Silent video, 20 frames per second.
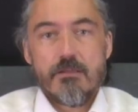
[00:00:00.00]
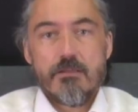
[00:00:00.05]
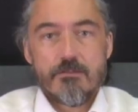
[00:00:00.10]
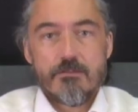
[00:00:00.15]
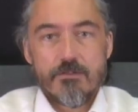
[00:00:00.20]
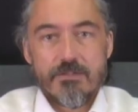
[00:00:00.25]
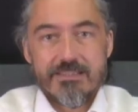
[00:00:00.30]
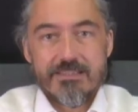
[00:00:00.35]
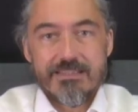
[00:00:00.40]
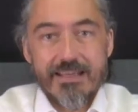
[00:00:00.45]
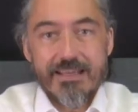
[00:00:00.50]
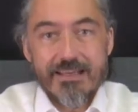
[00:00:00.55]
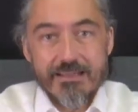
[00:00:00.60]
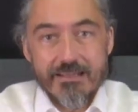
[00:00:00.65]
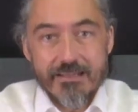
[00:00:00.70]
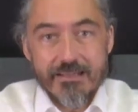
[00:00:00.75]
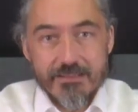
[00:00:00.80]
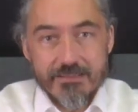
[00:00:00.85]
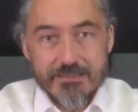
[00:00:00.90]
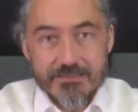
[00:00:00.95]
So it's like
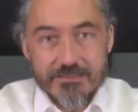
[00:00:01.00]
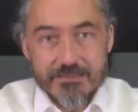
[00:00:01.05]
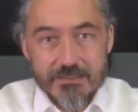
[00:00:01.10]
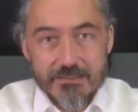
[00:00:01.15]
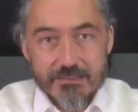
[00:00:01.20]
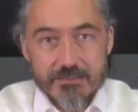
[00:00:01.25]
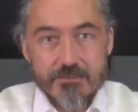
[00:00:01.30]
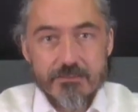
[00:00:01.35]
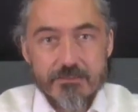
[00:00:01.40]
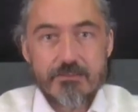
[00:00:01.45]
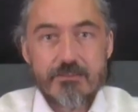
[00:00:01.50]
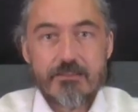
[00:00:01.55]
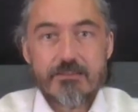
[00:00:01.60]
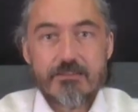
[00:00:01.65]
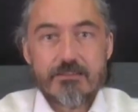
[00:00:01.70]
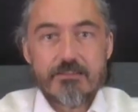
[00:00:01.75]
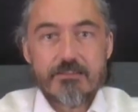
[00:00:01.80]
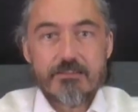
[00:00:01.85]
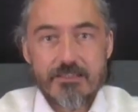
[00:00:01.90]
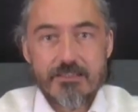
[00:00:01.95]
an anesthesia
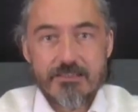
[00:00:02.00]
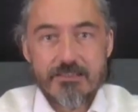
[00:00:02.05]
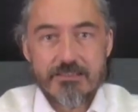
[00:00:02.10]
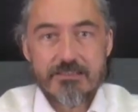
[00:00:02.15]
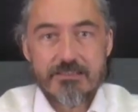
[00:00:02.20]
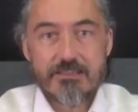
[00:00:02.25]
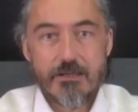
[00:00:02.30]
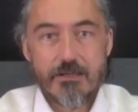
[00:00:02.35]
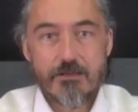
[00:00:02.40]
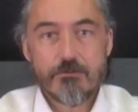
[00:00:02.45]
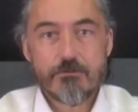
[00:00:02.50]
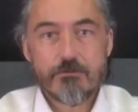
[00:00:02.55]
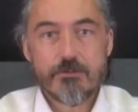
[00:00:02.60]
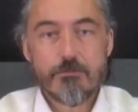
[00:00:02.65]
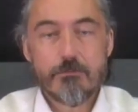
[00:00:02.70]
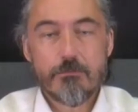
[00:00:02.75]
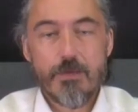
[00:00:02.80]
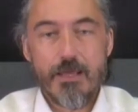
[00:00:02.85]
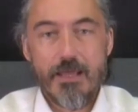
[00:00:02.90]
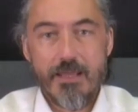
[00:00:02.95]
that shuts down
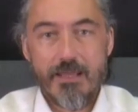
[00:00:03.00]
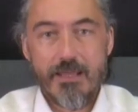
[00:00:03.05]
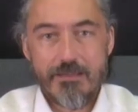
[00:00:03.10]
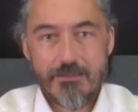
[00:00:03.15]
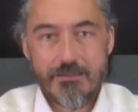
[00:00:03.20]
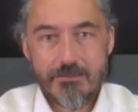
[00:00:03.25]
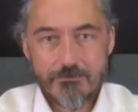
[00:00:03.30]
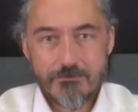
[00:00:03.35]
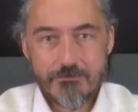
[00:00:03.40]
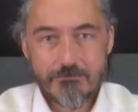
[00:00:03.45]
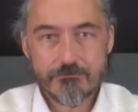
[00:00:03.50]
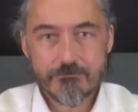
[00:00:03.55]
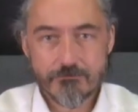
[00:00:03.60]
the pain